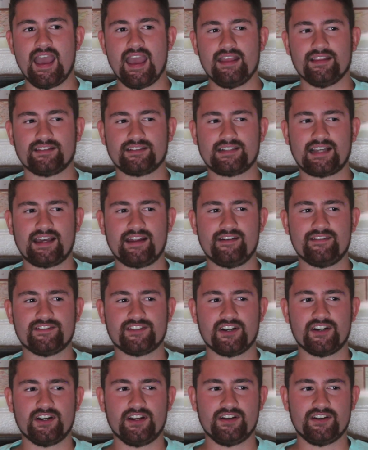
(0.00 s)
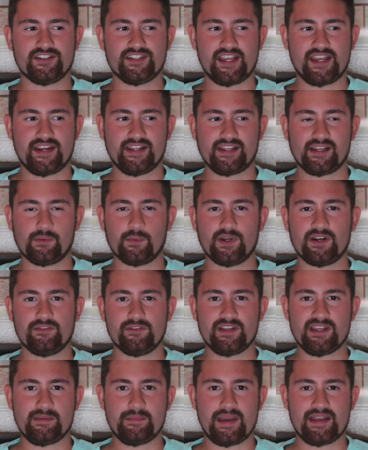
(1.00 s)
and kind of started understanding like what it
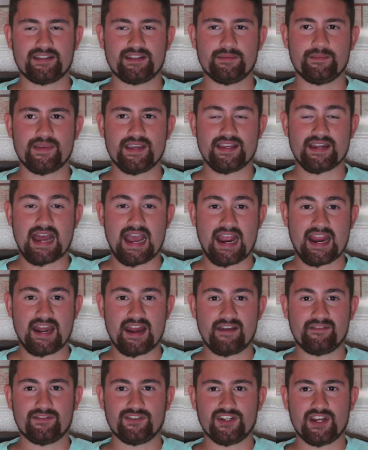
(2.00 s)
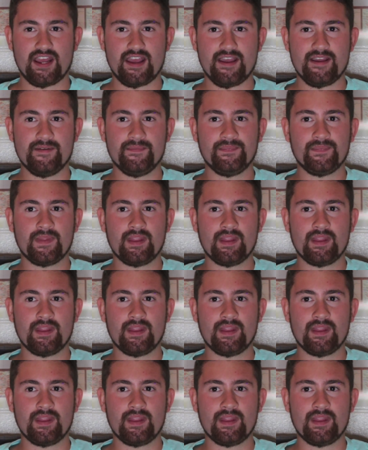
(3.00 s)
really meant to be an INFJ.